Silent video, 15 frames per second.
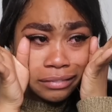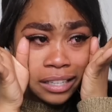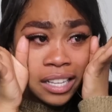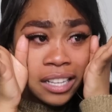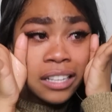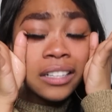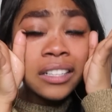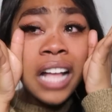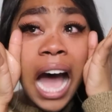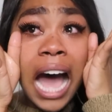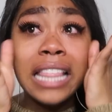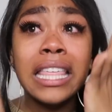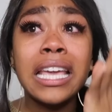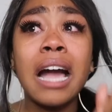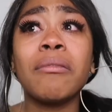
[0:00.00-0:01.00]

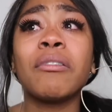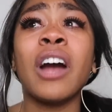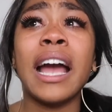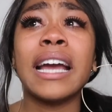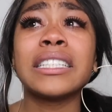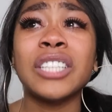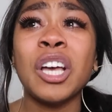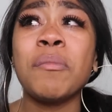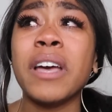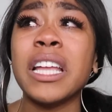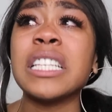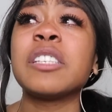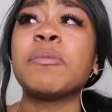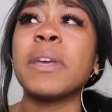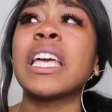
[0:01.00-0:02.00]
I think I'm crying so
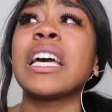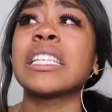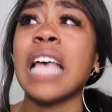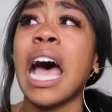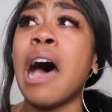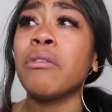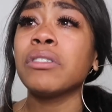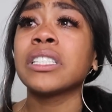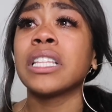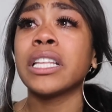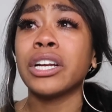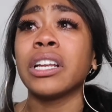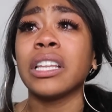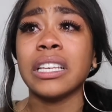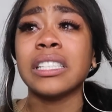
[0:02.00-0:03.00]
much because I was
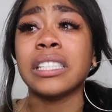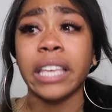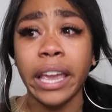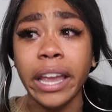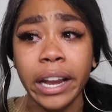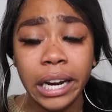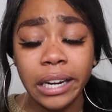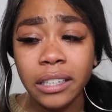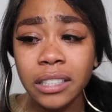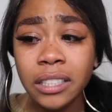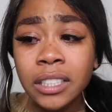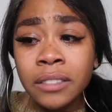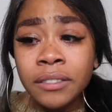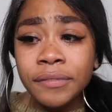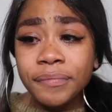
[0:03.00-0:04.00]
literally scared.
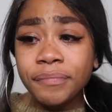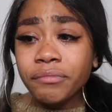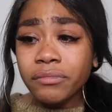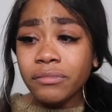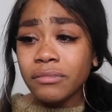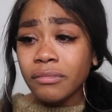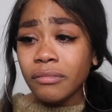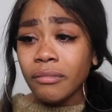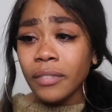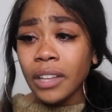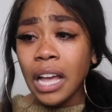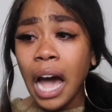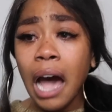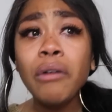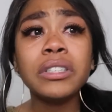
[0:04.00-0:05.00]

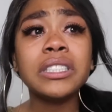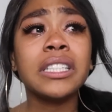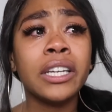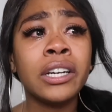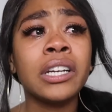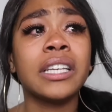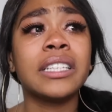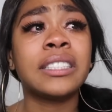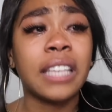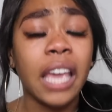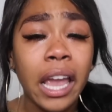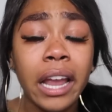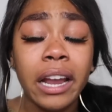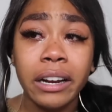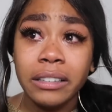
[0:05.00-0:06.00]
I was literally
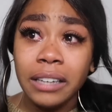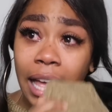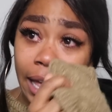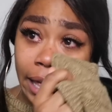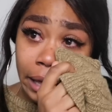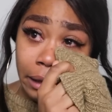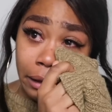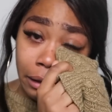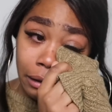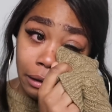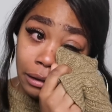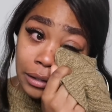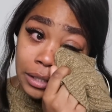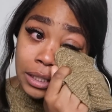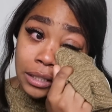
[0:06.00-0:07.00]
scared, like,
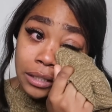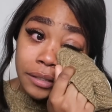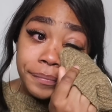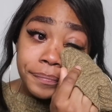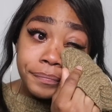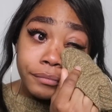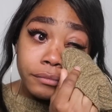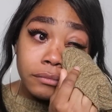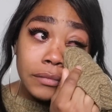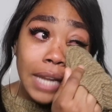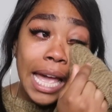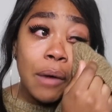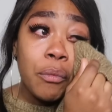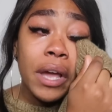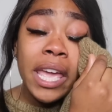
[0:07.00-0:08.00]

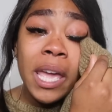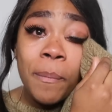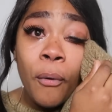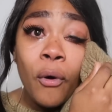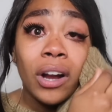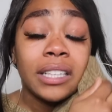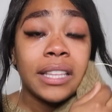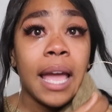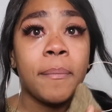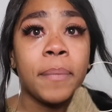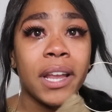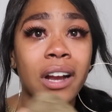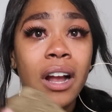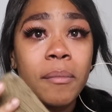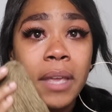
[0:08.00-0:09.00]
and when he poured that
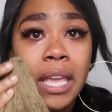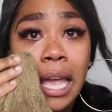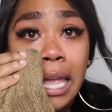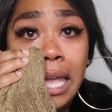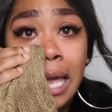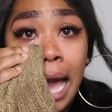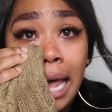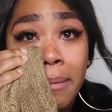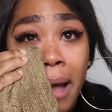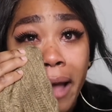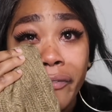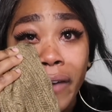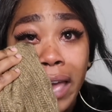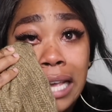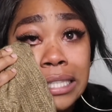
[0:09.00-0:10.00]
beer on me and he got in
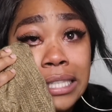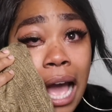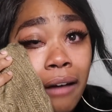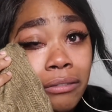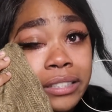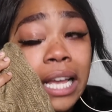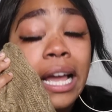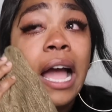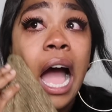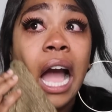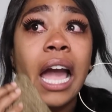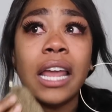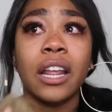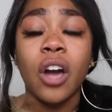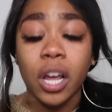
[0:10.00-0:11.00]
my face, I was like,
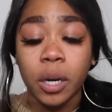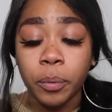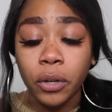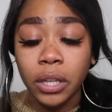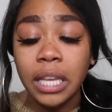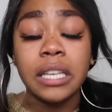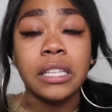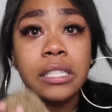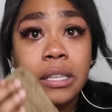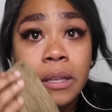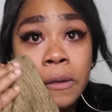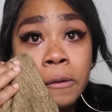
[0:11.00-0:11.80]
I gotta call the police.